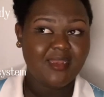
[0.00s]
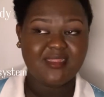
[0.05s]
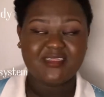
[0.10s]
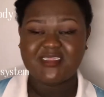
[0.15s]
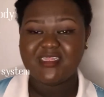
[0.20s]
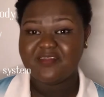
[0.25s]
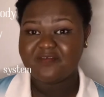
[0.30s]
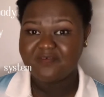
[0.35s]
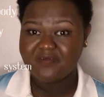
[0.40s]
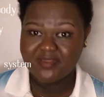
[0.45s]
let's say
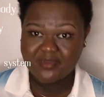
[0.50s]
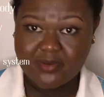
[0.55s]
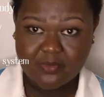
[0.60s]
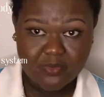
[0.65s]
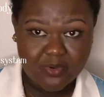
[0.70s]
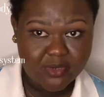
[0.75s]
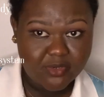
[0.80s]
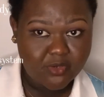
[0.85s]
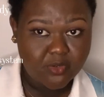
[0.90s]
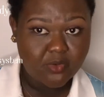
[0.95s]
the fat
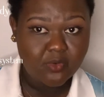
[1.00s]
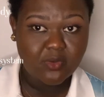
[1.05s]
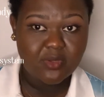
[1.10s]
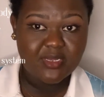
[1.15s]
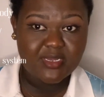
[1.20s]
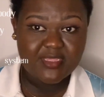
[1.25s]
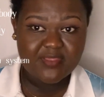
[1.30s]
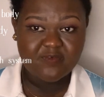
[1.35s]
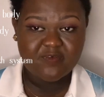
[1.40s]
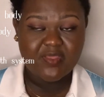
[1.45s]
around your
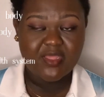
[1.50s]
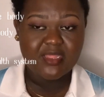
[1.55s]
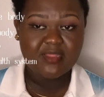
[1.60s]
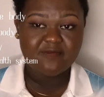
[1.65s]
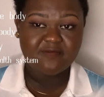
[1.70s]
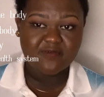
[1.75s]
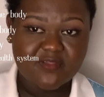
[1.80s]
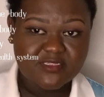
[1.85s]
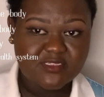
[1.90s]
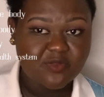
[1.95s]
liver,
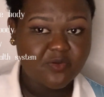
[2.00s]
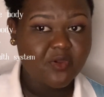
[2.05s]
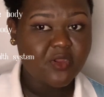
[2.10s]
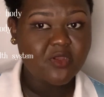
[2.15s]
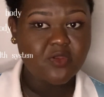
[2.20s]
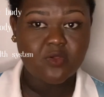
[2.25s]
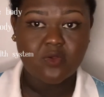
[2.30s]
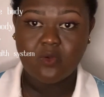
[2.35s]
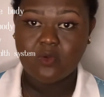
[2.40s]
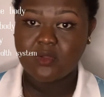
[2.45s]
fat around
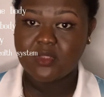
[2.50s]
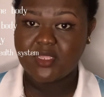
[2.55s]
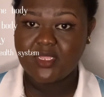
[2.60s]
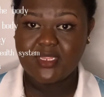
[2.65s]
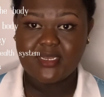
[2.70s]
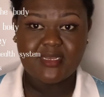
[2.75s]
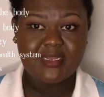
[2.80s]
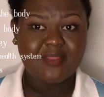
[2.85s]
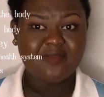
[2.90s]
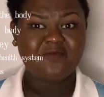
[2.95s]
your
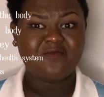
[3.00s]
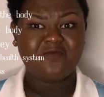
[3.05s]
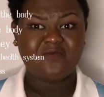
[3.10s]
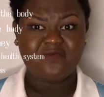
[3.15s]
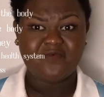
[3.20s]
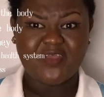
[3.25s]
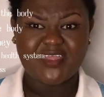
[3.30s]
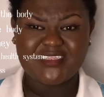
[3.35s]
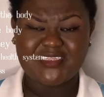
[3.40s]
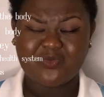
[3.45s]
kidney,
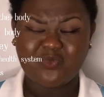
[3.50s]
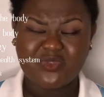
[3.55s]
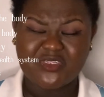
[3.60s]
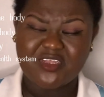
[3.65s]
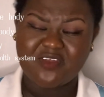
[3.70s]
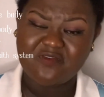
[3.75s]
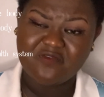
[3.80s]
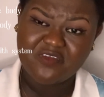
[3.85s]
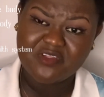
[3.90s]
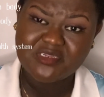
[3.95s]
fats which
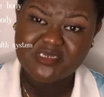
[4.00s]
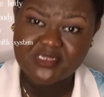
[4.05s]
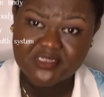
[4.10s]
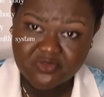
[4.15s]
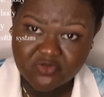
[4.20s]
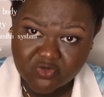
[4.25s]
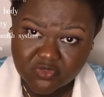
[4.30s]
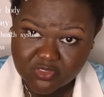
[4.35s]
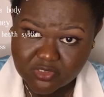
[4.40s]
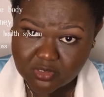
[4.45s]
are very
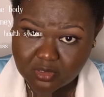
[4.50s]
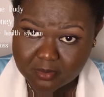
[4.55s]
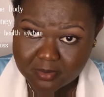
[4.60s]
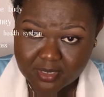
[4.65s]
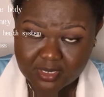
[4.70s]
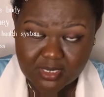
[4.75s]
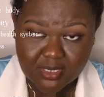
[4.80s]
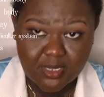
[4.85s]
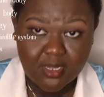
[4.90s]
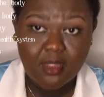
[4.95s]
dangerous to your
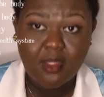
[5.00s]
body,